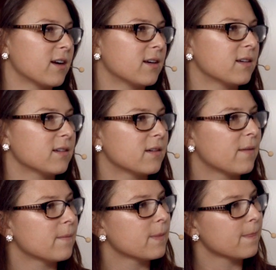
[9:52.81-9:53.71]
Right,
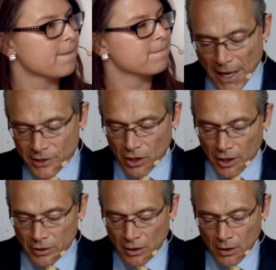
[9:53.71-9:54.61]
so now is this based
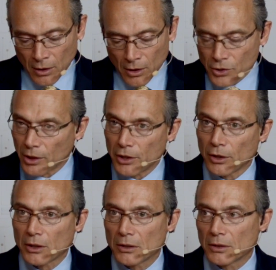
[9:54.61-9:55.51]
on sort of
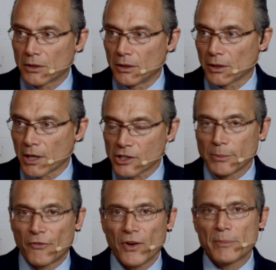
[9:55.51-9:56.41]
your, your
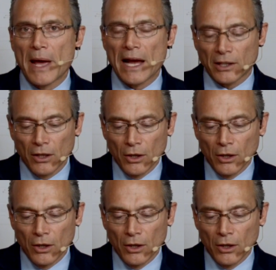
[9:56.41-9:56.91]
customer feedback,